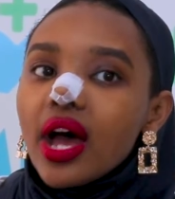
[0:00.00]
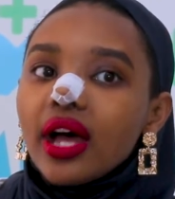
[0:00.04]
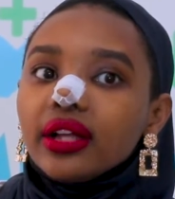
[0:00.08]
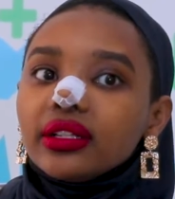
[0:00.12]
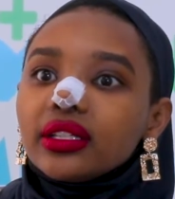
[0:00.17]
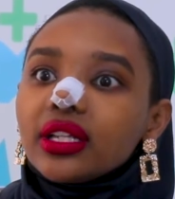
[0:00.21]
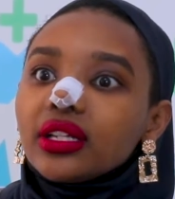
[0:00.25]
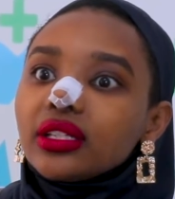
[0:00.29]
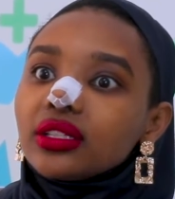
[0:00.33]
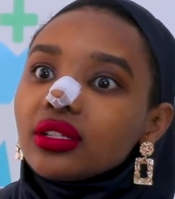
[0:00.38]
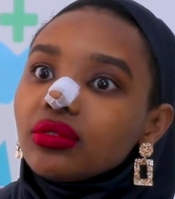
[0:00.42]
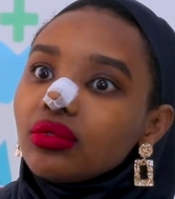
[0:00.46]

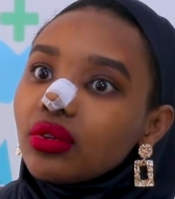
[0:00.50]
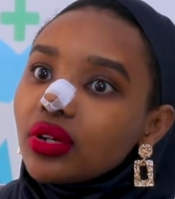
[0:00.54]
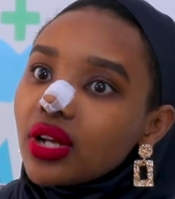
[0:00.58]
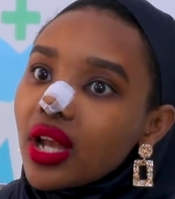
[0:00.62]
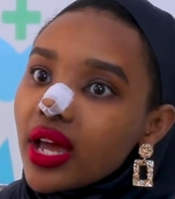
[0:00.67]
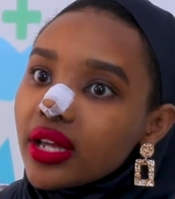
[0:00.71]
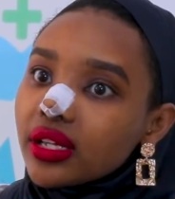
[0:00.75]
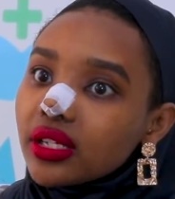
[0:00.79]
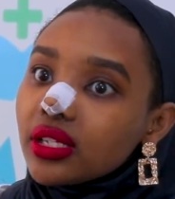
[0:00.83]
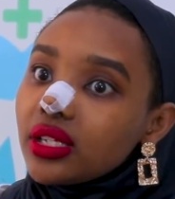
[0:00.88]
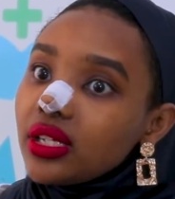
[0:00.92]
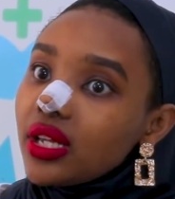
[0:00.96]
And then they were
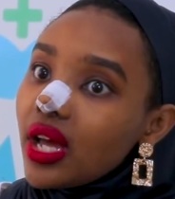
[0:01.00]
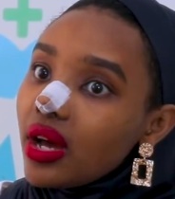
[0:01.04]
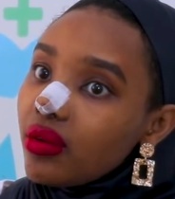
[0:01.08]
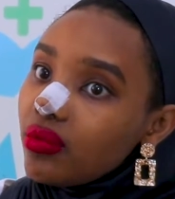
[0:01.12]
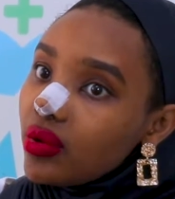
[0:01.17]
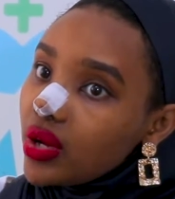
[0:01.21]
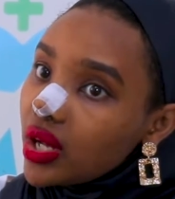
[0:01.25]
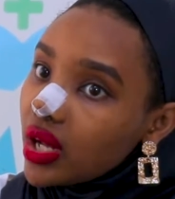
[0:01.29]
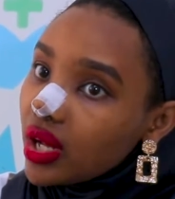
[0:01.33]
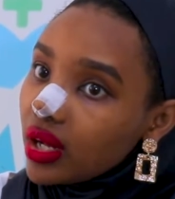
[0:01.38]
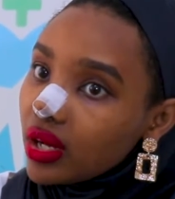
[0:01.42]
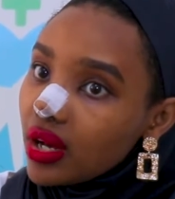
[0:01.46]
like, yeah,
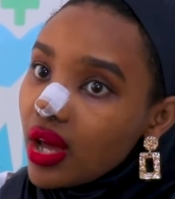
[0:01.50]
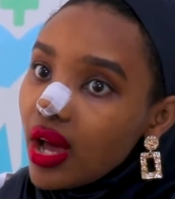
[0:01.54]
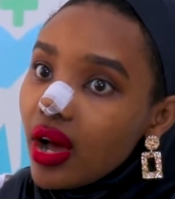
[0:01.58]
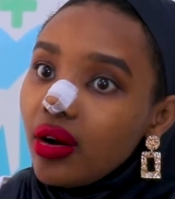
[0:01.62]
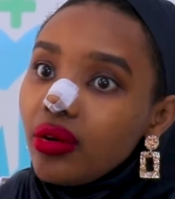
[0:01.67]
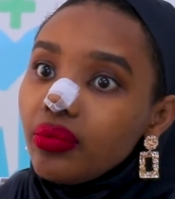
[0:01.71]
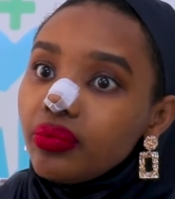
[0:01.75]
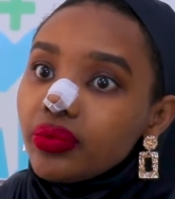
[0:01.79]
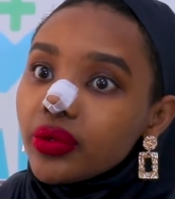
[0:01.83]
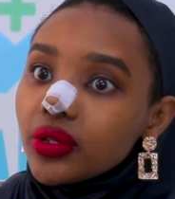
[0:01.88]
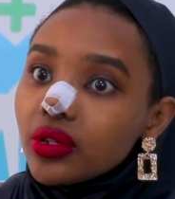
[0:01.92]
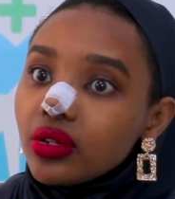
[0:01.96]
we can
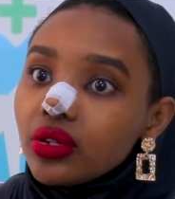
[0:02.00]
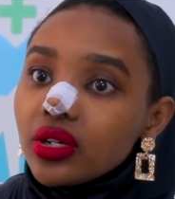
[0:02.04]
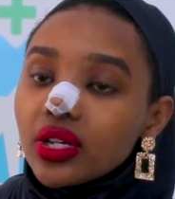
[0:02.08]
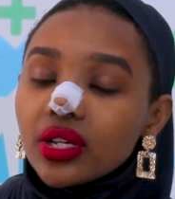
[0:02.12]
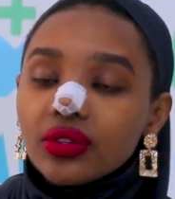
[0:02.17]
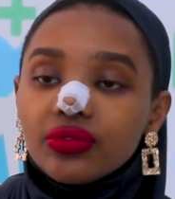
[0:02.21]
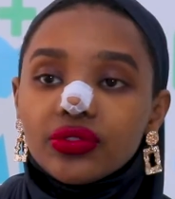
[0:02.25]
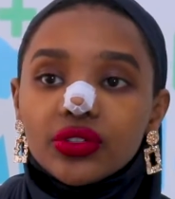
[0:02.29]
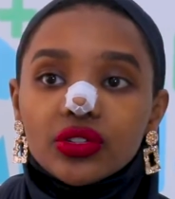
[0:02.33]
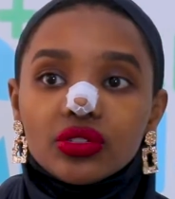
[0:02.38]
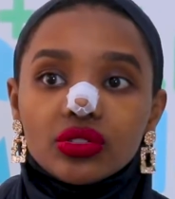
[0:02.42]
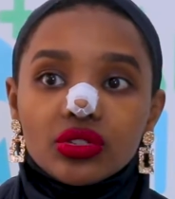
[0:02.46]
help you
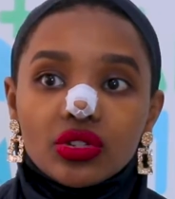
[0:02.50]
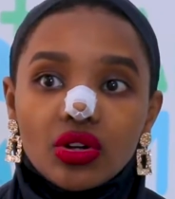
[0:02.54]
if you